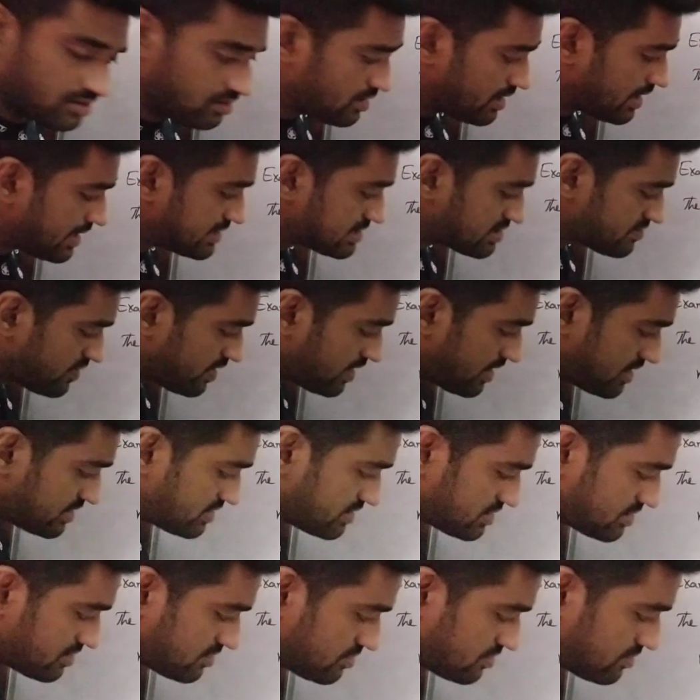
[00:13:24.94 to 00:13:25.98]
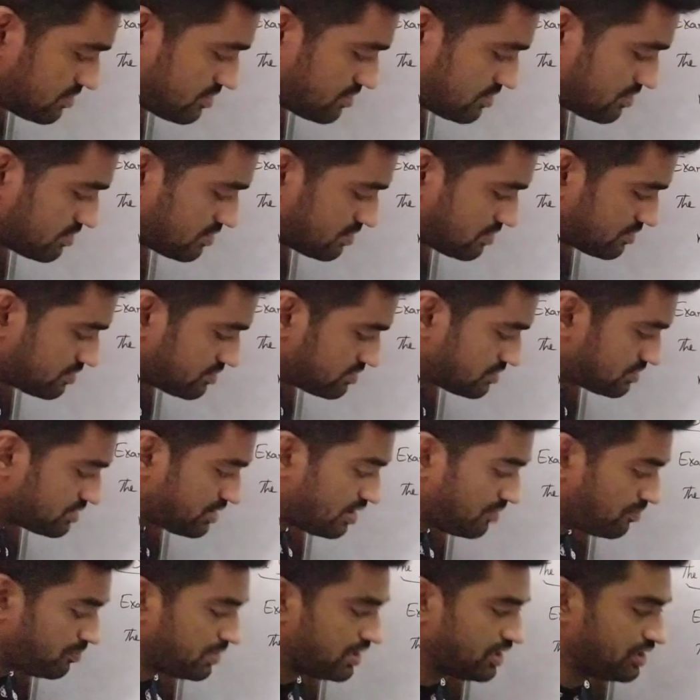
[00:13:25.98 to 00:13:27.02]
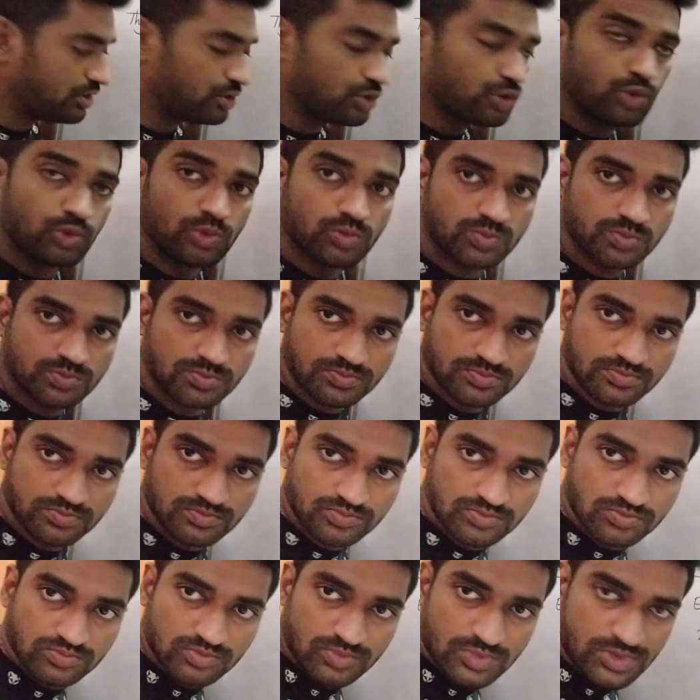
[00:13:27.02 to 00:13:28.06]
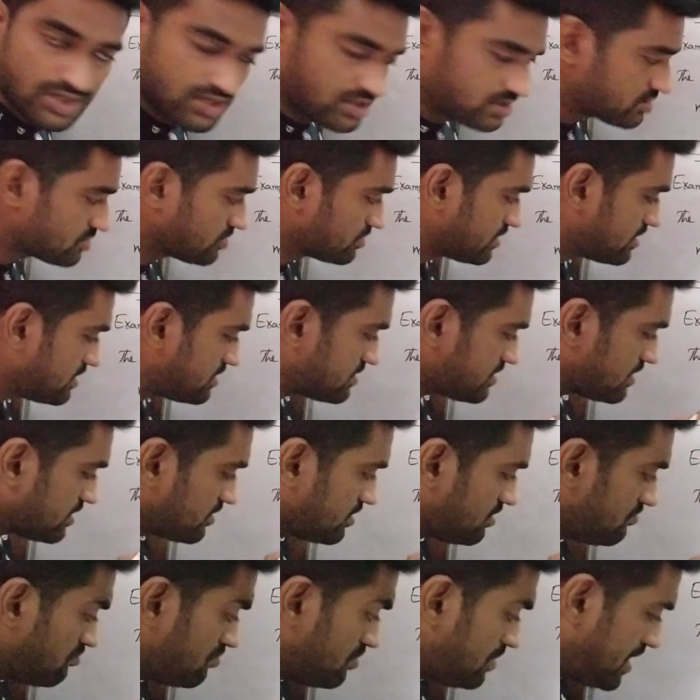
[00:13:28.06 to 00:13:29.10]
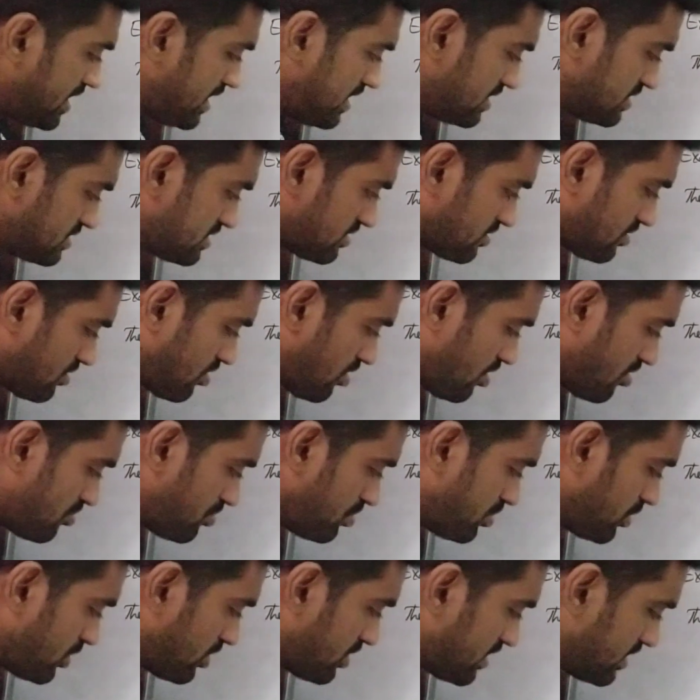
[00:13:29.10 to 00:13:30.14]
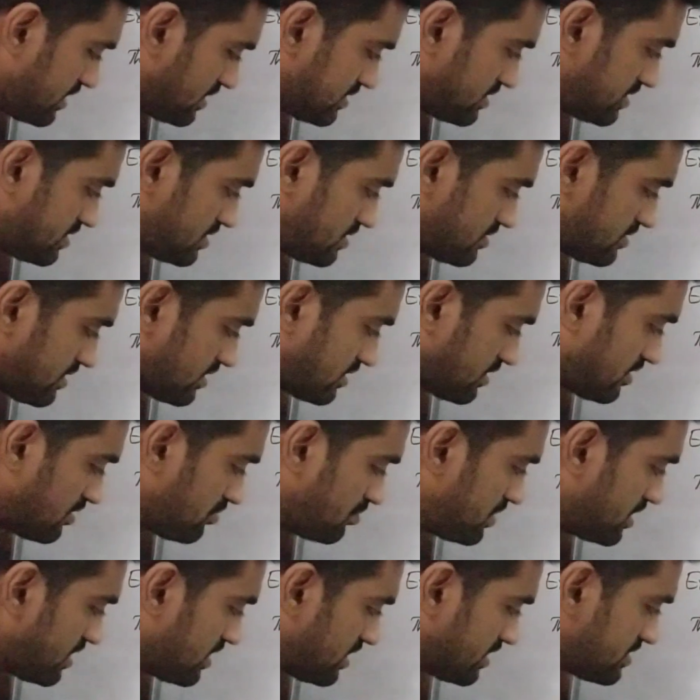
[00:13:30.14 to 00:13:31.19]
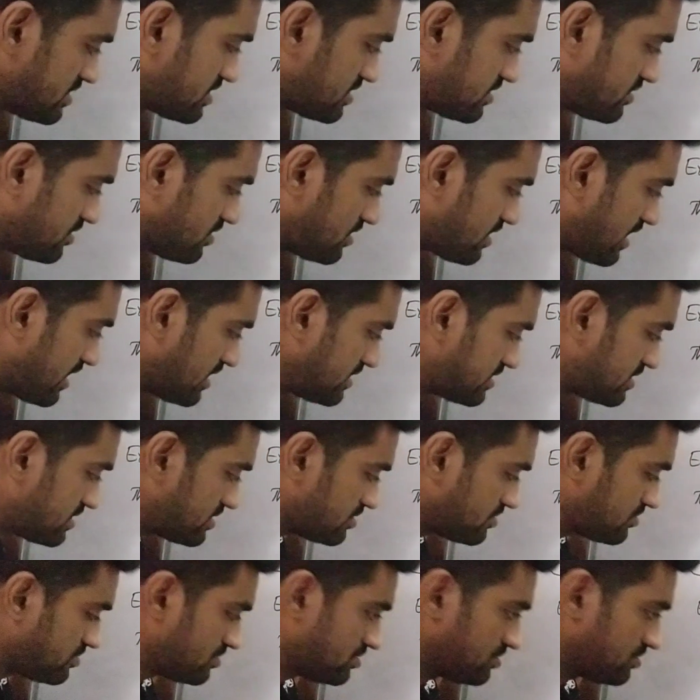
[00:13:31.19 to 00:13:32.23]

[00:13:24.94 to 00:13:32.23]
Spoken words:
as well as CPU. So these are the major components that can be considered as